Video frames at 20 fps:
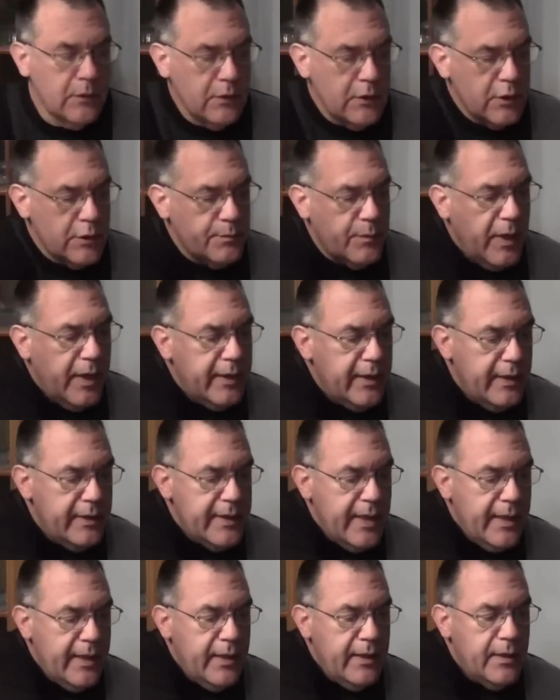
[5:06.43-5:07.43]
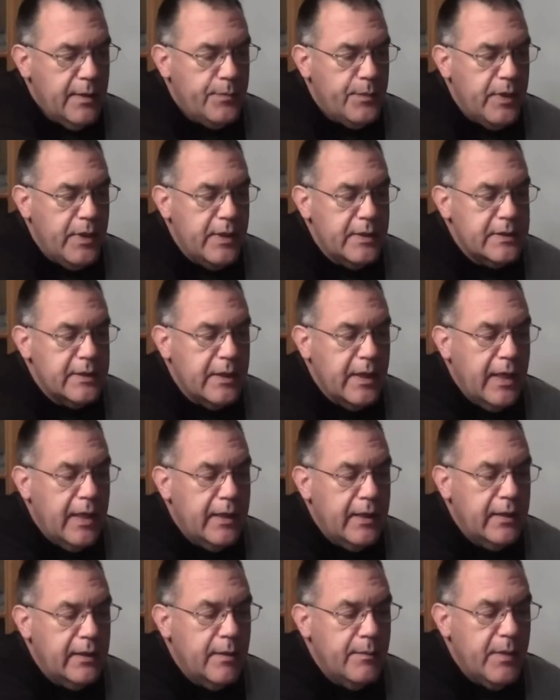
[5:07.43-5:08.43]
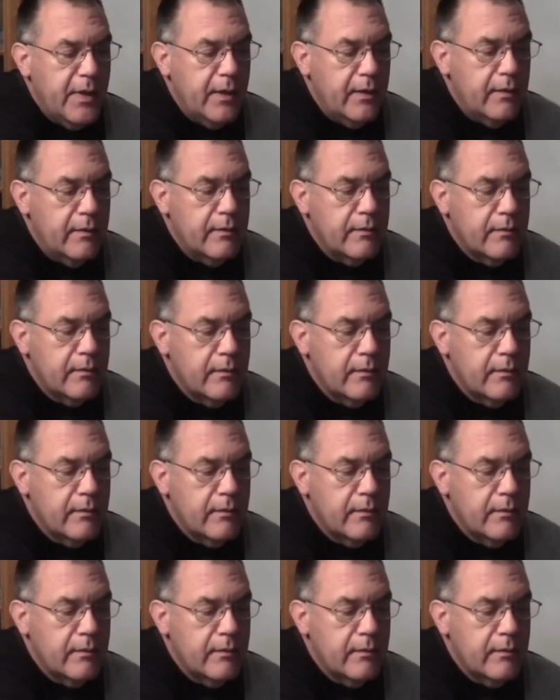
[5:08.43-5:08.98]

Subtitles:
just by taking the peas and adding them in.